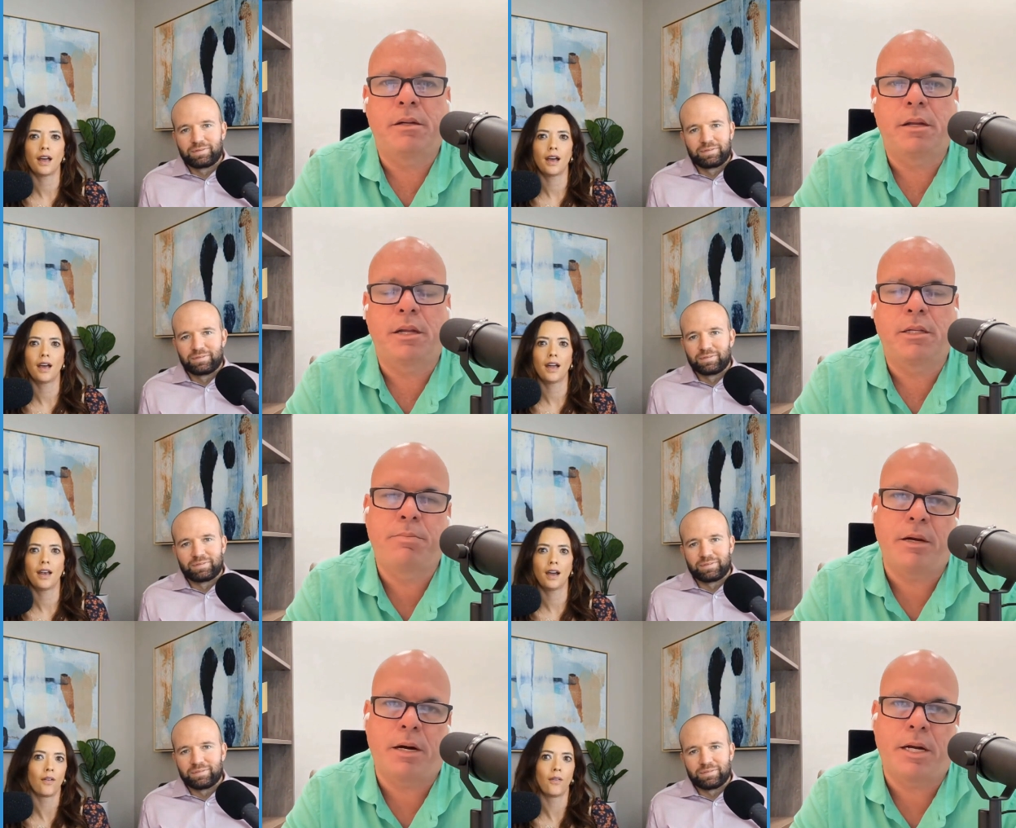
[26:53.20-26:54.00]
Speaker 1: let's
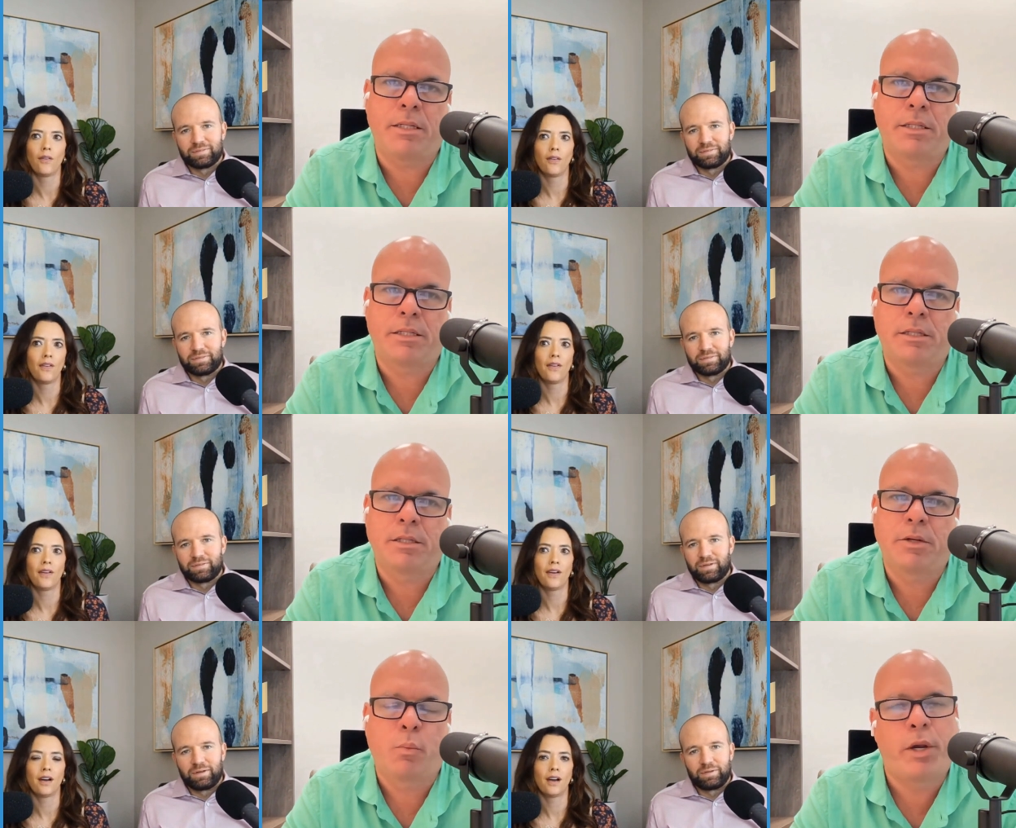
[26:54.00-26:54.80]
be honest.
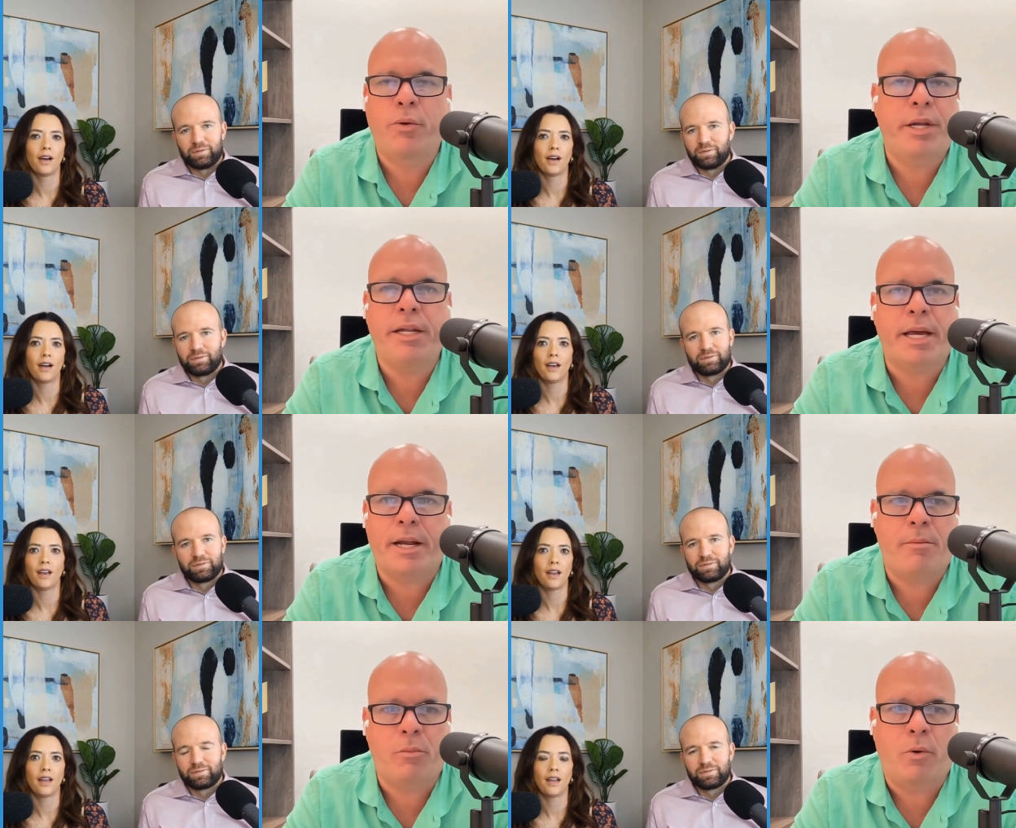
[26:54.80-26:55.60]
No, we don't need that
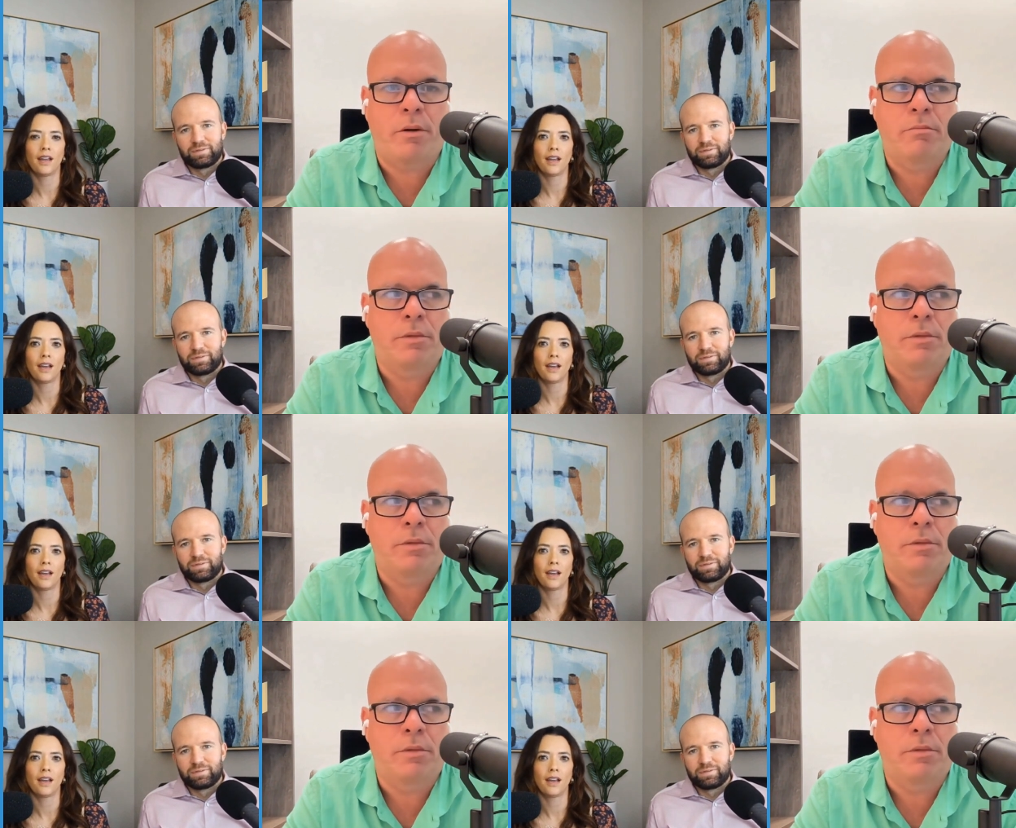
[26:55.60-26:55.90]
anymore.